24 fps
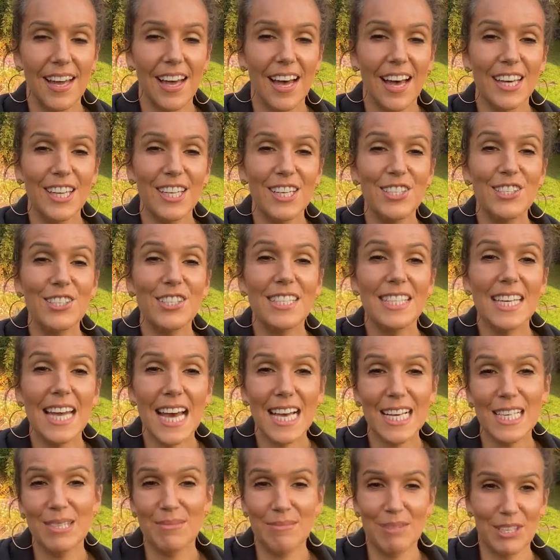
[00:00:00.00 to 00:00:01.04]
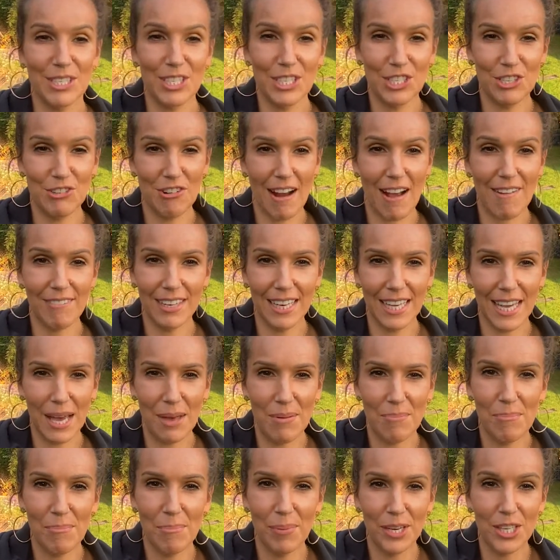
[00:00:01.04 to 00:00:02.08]
Are you desperate to travel
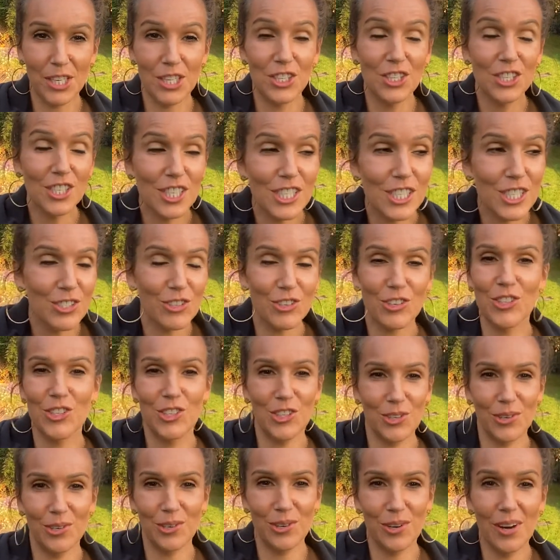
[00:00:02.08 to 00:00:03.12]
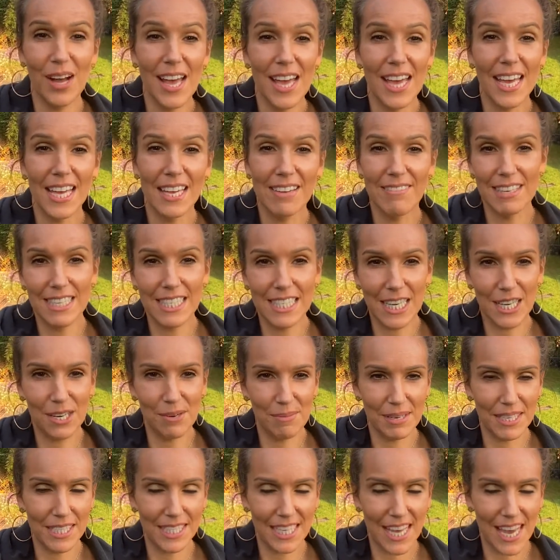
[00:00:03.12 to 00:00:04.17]
again, but you're just not sure if it's going to
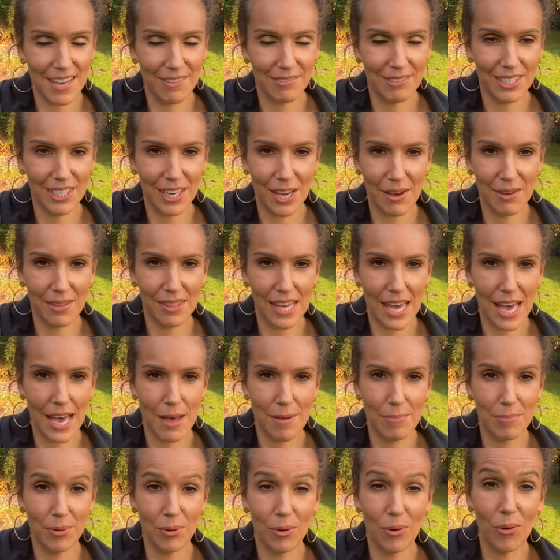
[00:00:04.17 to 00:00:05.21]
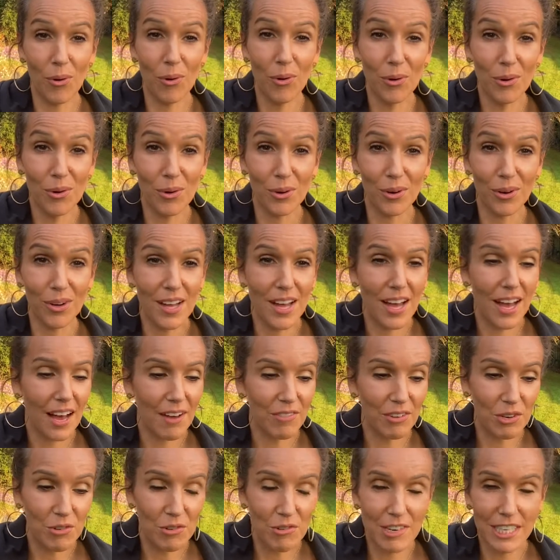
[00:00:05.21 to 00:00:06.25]
be safe to go in the airport? Or have
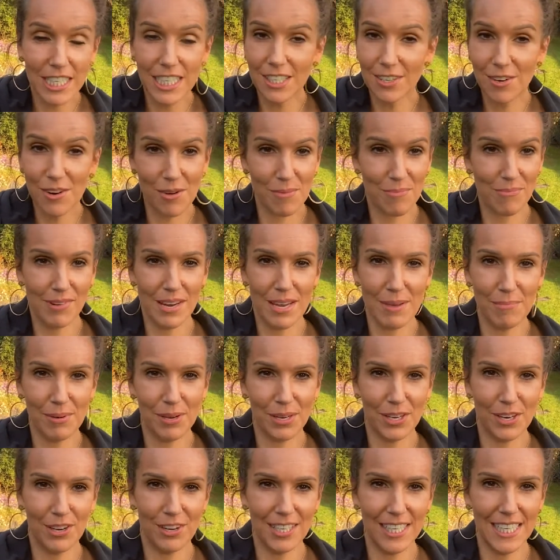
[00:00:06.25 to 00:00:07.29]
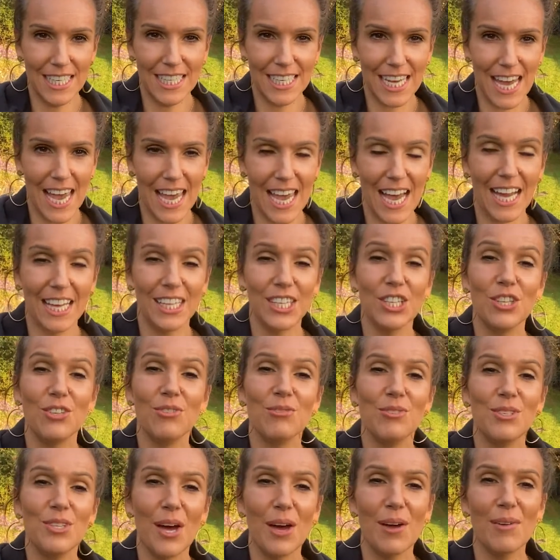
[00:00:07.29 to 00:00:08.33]
you already got a pre-booked holiday and you
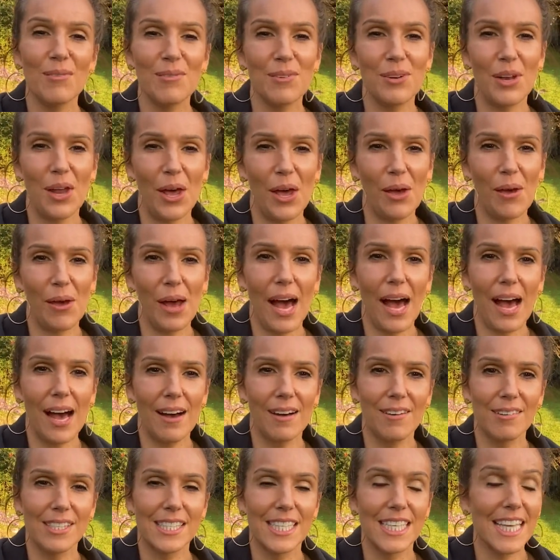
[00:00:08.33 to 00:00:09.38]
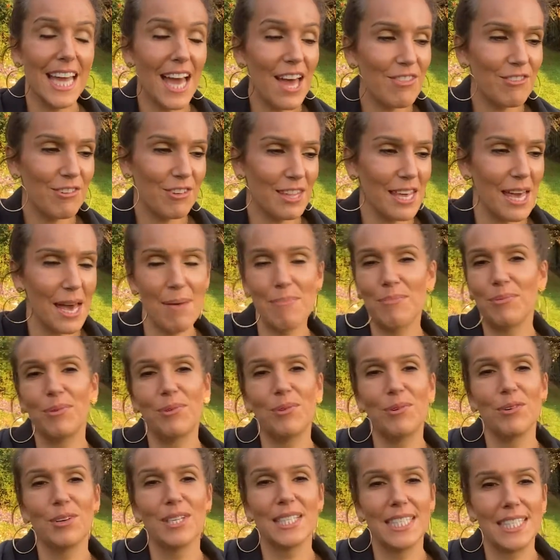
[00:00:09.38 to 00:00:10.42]
don't know how to get through the
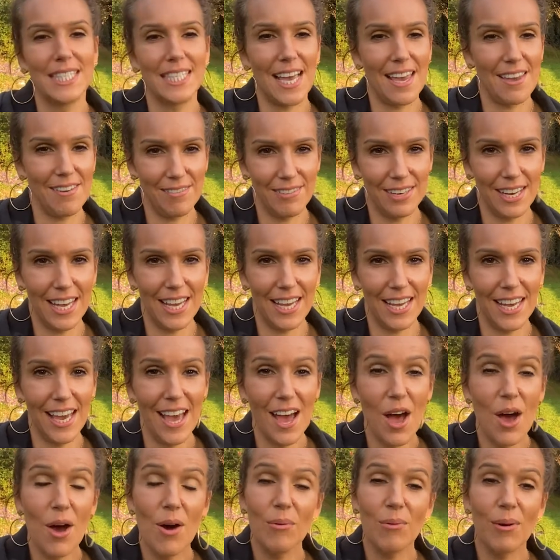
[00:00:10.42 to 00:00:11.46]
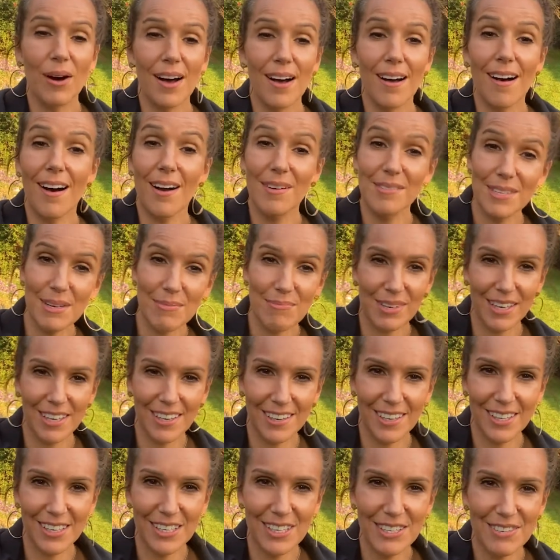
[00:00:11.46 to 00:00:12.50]
airport safely? Well, I'm Deborah
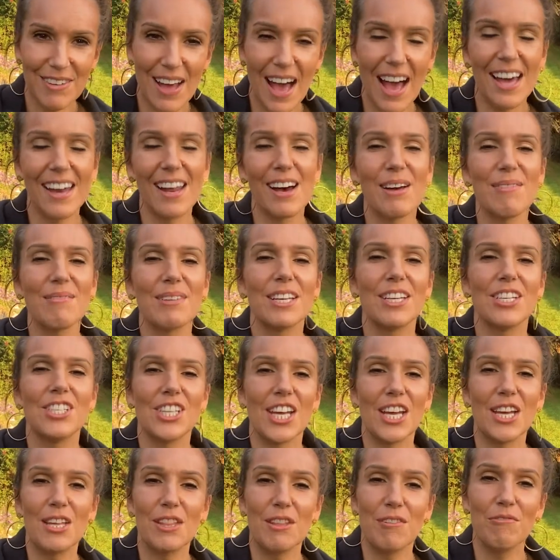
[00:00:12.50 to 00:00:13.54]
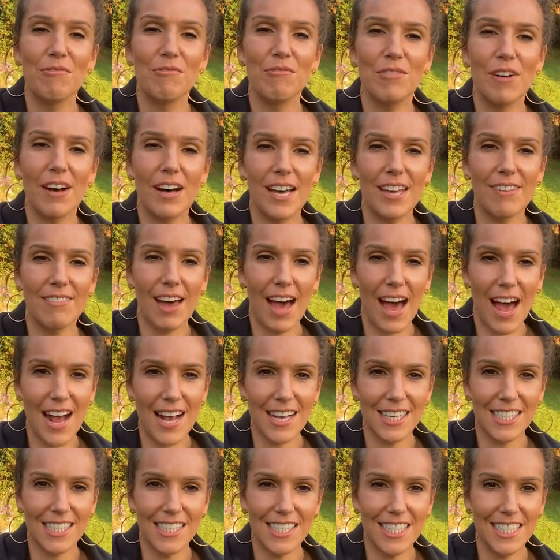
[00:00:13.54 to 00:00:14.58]
Luckham and I'm going to show you the 5
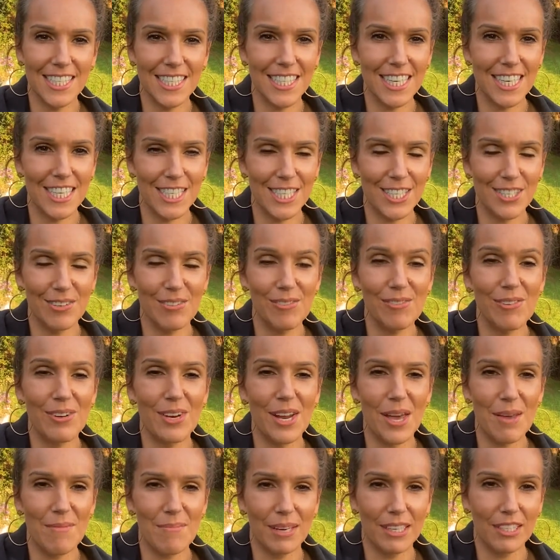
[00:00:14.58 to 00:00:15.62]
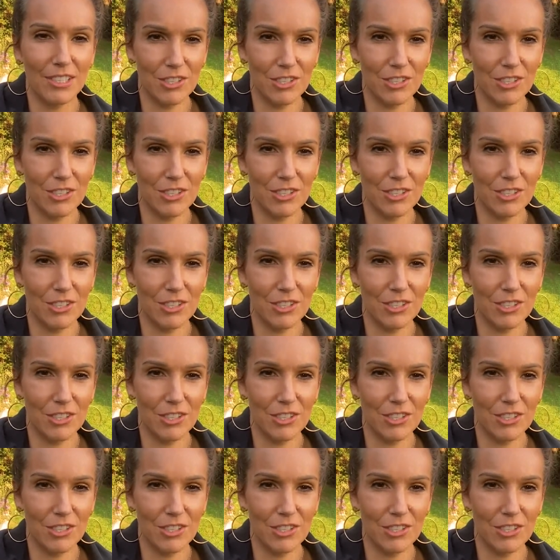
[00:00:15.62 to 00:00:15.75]
hacks to digital nomad